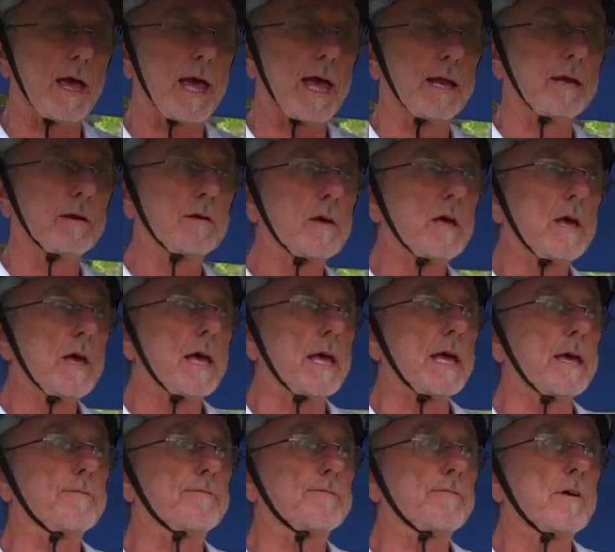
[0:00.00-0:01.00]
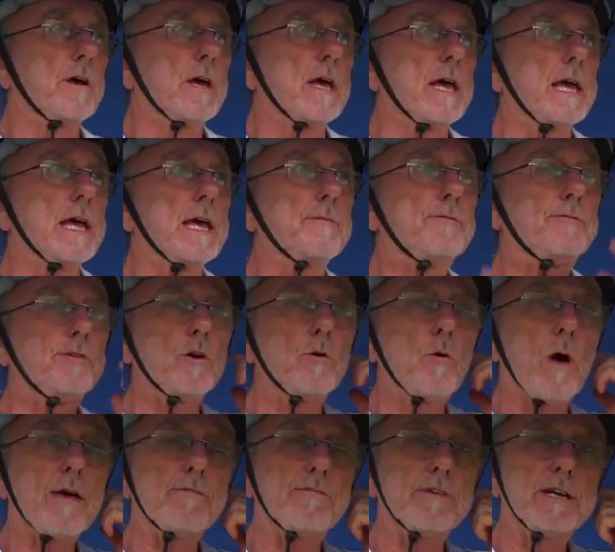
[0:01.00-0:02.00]
and if
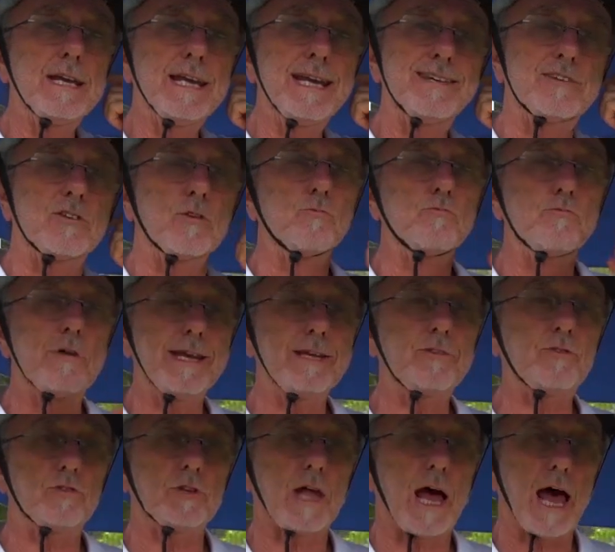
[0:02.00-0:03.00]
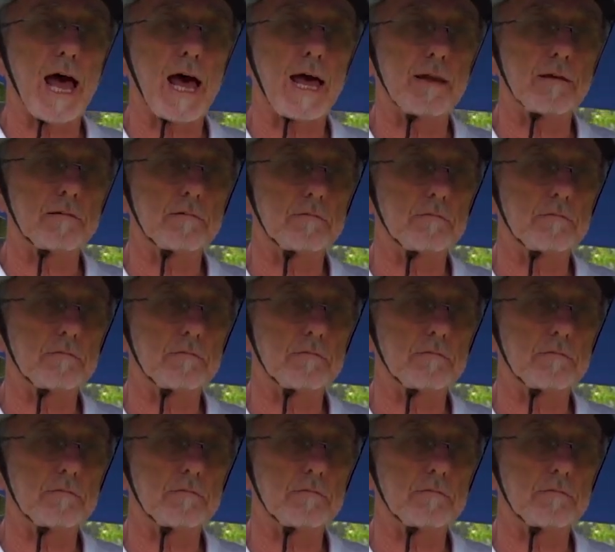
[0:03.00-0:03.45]
you ever need to restart,